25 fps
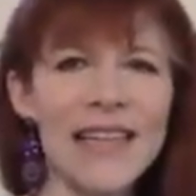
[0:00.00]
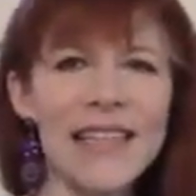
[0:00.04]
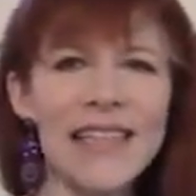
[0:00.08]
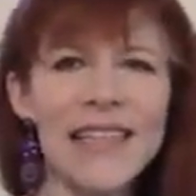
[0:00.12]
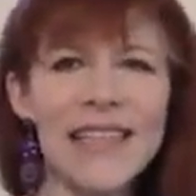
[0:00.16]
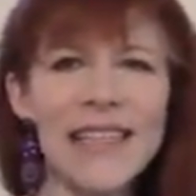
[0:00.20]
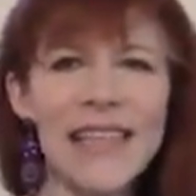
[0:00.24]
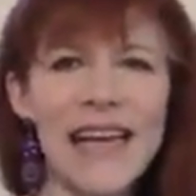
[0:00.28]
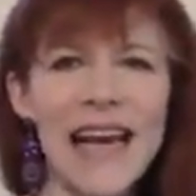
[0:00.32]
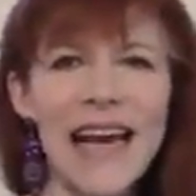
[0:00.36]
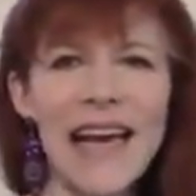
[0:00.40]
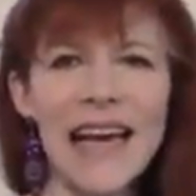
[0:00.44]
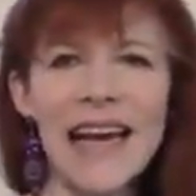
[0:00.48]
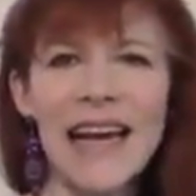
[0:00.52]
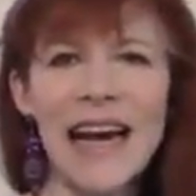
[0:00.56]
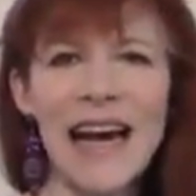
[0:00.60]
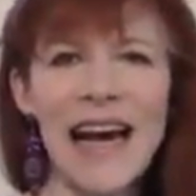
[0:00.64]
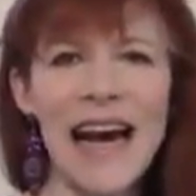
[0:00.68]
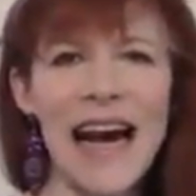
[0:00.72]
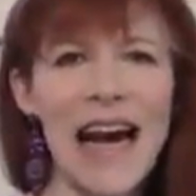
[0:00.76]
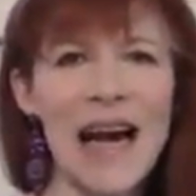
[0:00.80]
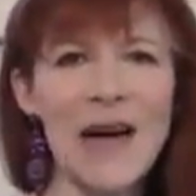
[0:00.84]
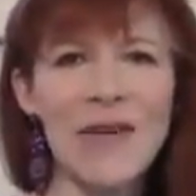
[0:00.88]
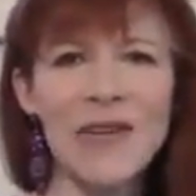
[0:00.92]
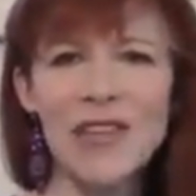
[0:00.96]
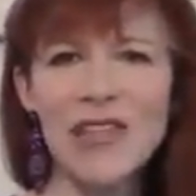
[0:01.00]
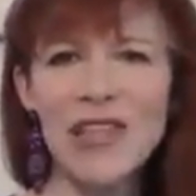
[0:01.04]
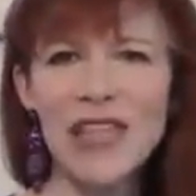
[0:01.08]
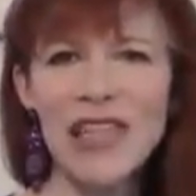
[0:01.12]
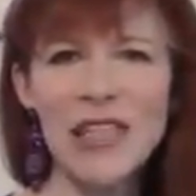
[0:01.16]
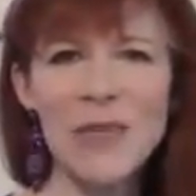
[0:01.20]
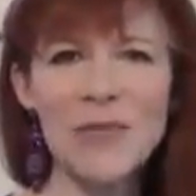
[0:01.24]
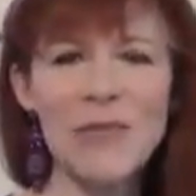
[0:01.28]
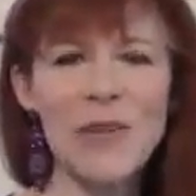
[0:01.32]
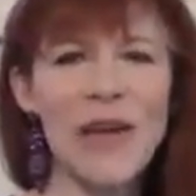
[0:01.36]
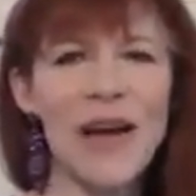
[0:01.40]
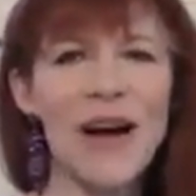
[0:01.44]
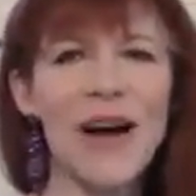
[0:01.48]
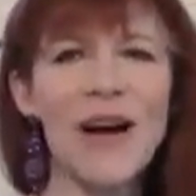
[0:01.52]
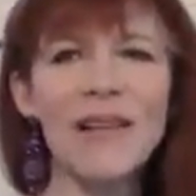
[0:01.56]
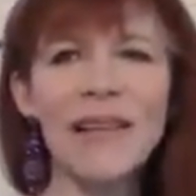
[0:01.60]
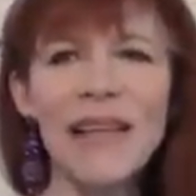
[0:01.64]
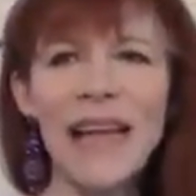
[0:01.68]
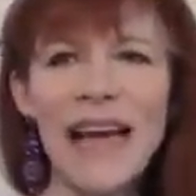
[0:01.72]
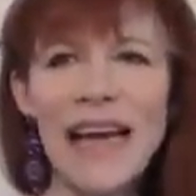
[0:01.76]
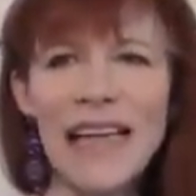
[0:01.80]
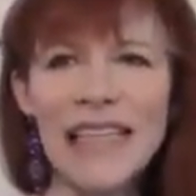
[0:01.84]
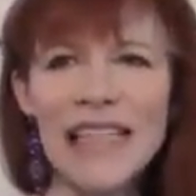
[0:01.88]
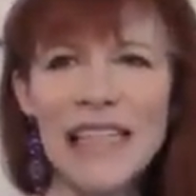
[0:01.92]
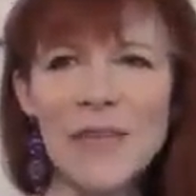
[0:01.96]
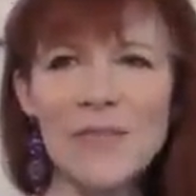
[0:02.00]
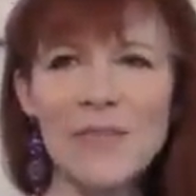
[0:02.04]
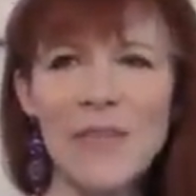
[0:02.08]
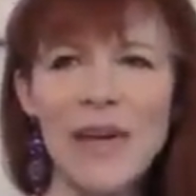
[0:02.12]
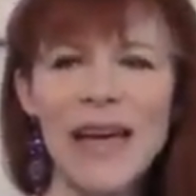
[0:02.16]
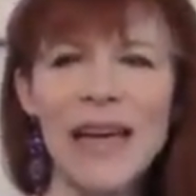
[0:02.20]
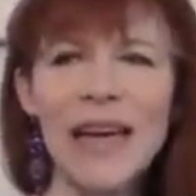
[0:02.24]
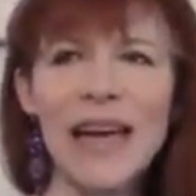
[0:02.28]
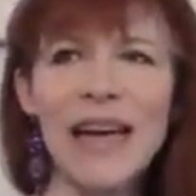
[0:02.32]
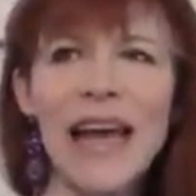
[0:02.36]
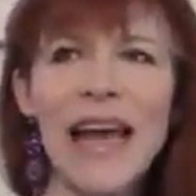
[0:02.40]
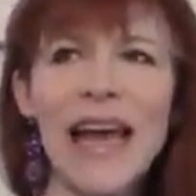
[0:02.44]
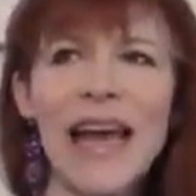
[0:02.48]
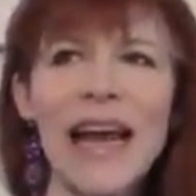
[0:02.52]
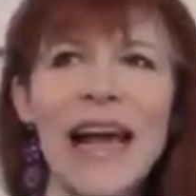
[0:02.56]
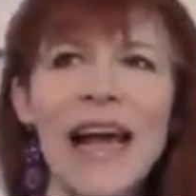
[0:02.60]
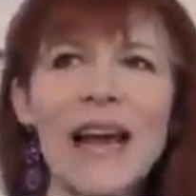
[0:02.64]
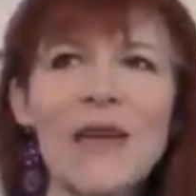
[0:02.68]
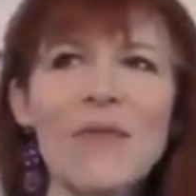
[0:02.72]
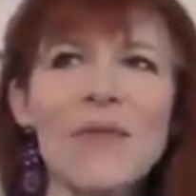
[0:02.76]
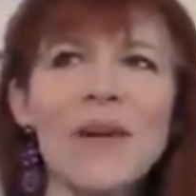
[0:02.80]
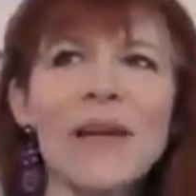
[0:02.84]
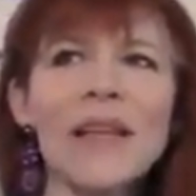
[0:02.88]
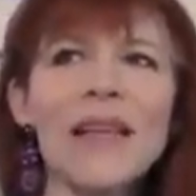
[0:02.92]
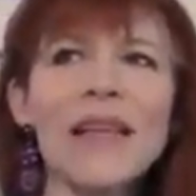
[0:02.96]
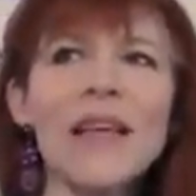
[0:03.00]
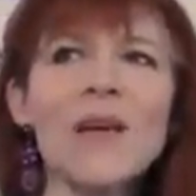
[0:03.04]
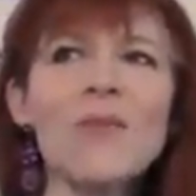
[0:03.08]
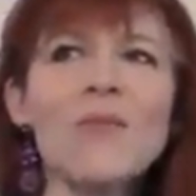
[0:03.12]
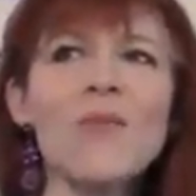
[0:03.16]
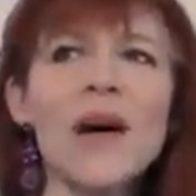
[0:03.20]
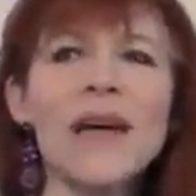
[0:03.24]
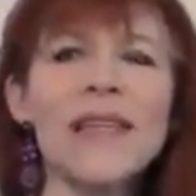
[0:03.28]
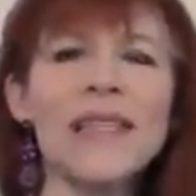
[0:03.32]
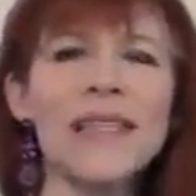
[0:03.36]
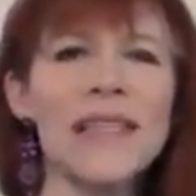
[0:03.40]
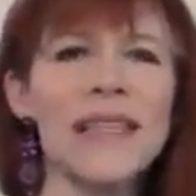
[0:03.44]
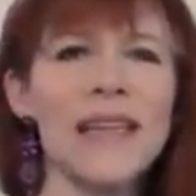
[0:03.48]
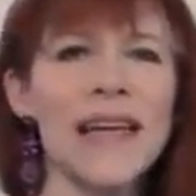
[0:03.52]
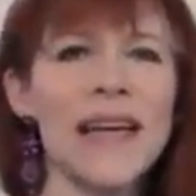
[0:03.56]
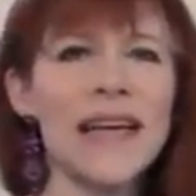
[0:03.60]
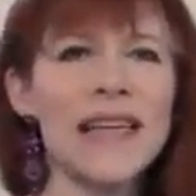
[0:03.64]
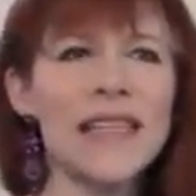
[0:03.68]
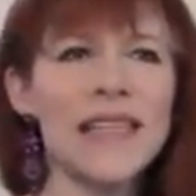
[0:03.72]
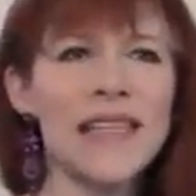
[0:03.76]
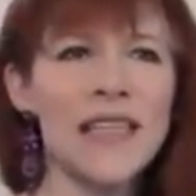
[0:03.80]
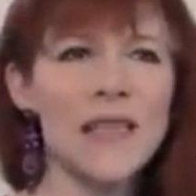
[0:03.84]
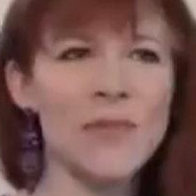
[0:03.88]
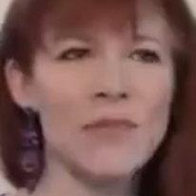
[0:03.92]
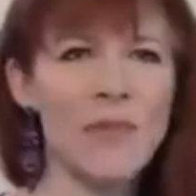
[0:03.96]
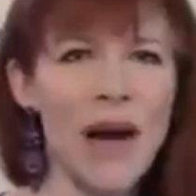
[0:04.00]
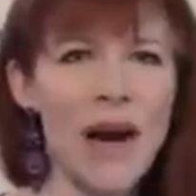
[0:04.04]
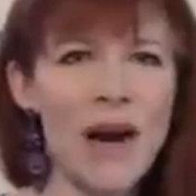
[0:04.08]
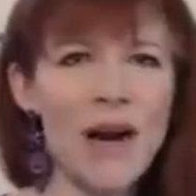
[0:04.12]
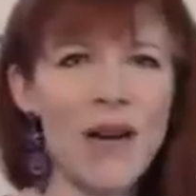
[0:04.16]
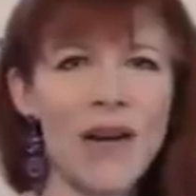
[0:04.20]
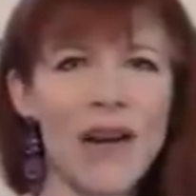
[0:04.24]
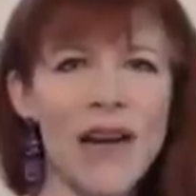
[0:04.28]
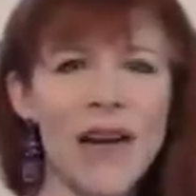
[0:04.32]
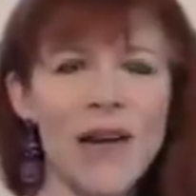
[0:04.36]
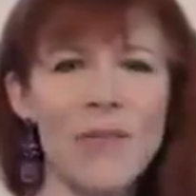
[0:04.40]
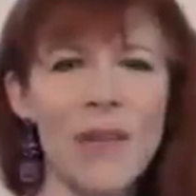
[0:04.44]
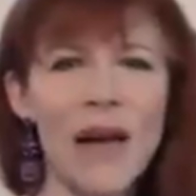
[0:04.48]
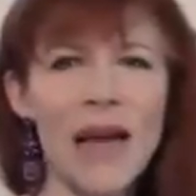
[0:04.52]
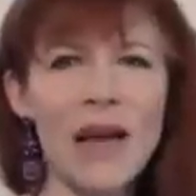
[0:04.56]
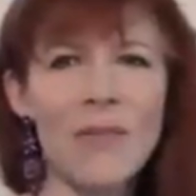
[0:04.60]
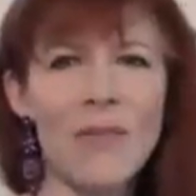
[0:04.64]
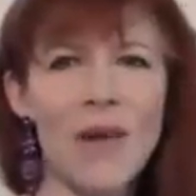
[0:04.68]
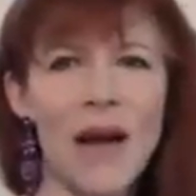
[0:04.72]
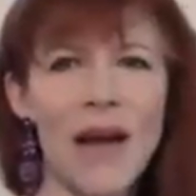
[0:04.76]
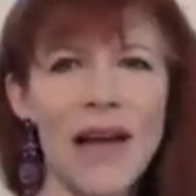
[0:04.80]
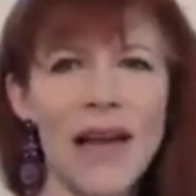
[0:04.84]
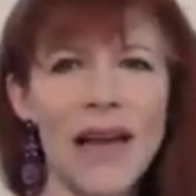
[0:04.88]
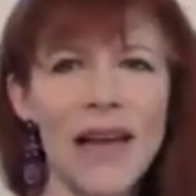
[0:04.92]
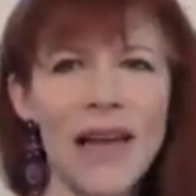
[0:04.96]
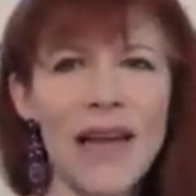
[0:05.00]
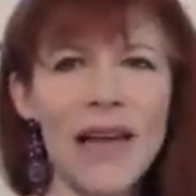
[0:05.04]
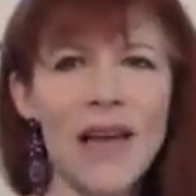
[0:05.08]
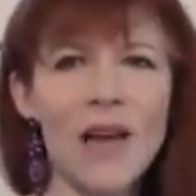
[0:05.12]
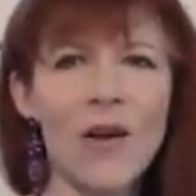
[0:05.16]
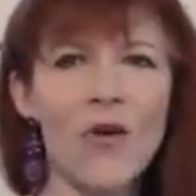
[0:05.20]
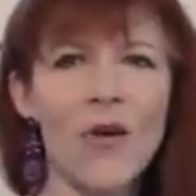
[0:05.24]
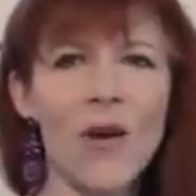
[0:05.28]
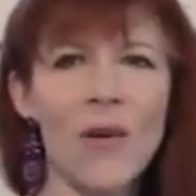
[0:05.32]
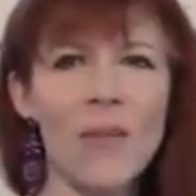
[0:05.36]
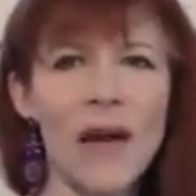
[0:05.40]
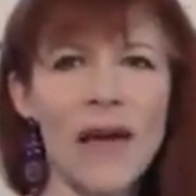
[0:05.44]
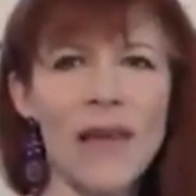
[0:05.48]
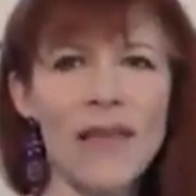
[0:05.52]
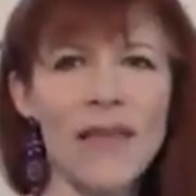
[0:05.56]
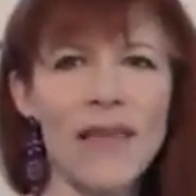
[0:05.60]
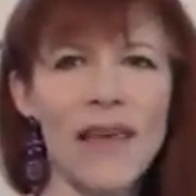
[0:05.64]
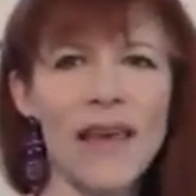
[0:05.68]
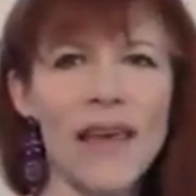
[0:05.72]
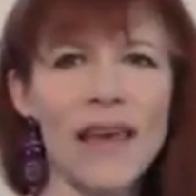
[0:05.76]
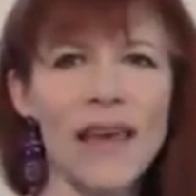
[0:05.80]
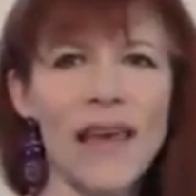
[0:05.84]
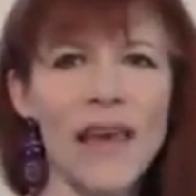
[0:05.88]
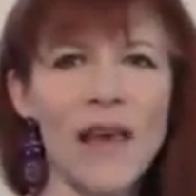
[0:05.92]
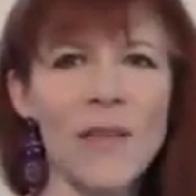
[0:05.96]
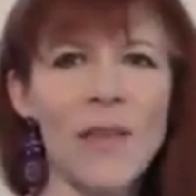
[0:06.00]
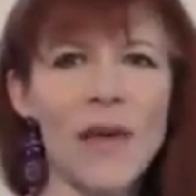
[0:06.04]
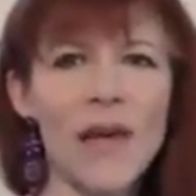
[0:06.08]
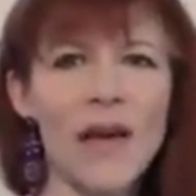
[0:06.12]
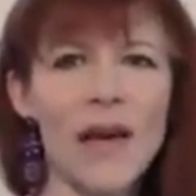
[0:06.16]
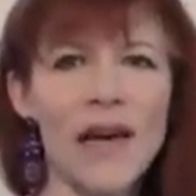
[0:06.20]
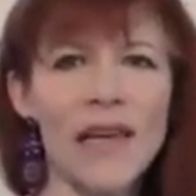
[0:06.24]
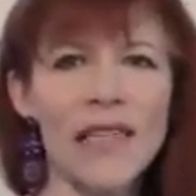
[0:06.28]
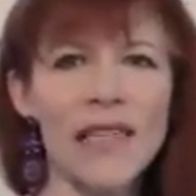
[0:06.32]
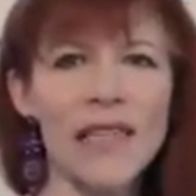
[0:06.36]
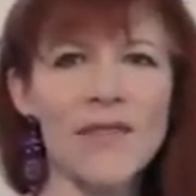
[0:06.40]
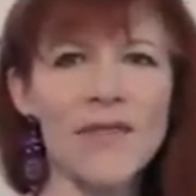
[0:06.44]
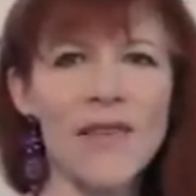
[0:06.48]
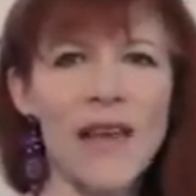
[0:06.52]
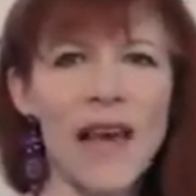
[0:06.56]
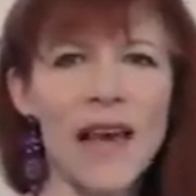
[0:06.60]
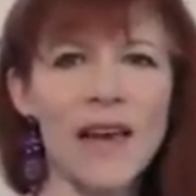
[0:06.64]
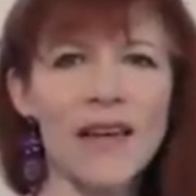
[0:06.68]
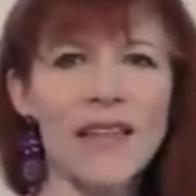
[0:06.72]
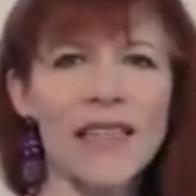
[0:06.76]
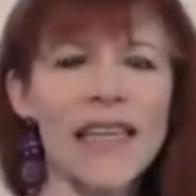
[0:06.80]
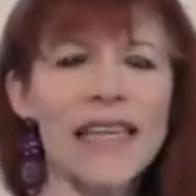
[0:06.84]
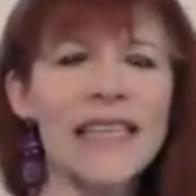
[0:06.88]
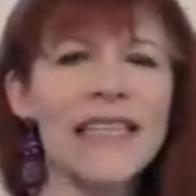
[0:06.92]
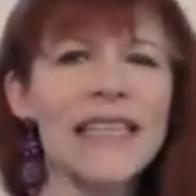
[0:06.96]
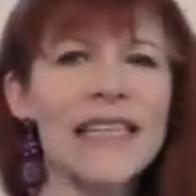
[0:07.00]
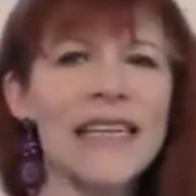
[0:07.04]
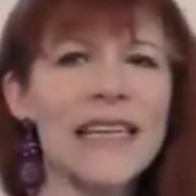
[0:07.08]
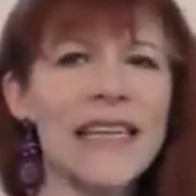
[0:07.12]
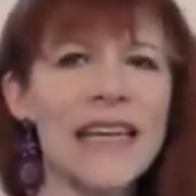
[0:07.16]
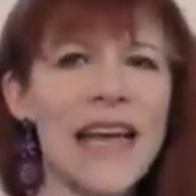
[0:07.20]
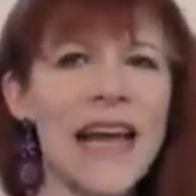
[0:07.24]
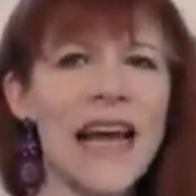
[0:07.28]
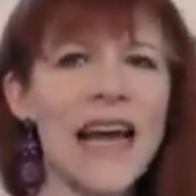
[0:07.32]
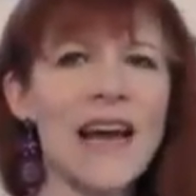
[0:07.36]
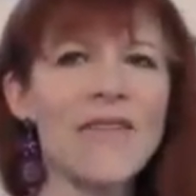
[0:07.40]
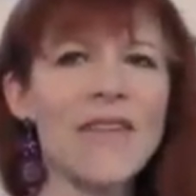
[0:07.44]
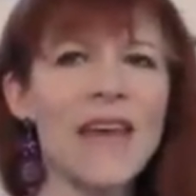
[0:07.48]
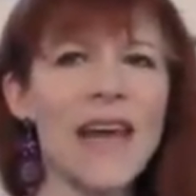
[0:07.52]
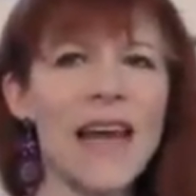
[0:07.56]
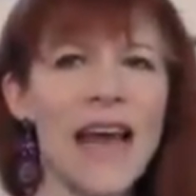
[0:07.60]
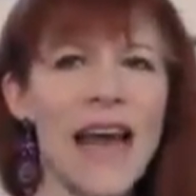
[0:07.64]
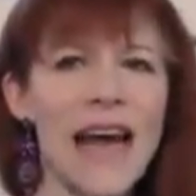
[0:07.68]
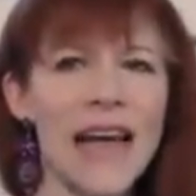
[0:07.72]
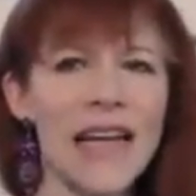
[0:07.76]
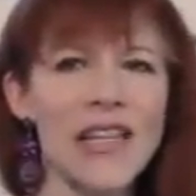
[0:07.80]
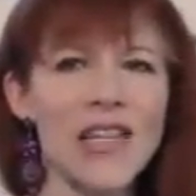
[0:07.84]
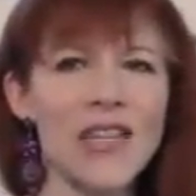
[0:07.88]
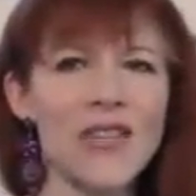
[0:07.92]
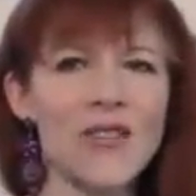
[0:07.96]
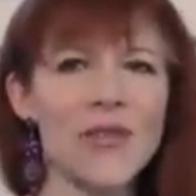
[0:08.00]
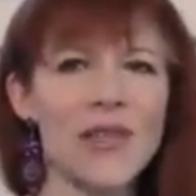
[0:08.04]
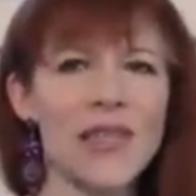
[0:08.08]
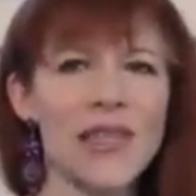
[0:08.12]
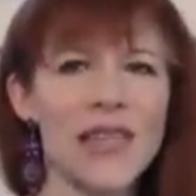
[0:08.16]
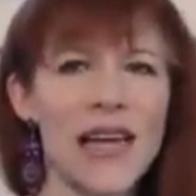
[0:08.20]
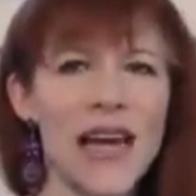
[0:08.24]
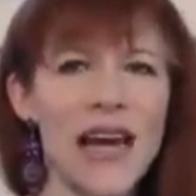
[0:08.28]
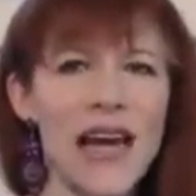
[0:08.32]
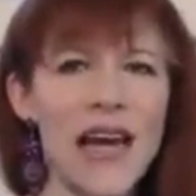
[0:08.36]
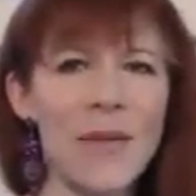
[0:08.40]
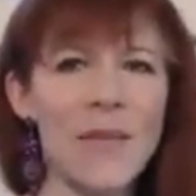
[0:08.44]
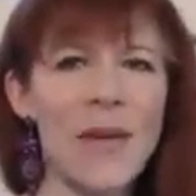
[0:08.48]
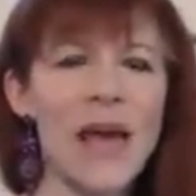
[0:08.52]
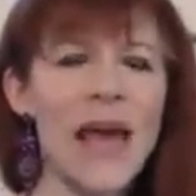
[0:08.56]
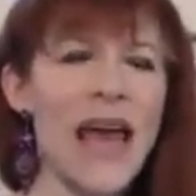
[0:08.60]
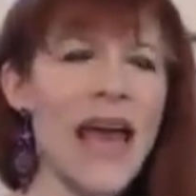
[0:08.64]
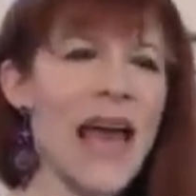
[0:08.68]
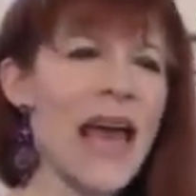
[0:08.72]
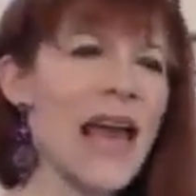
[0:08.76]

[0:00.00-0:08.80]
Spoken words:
Instead, I would just be all last minute, and I really wasn't as smart in my writing or my thinking because of that, because I didn't have that extra time.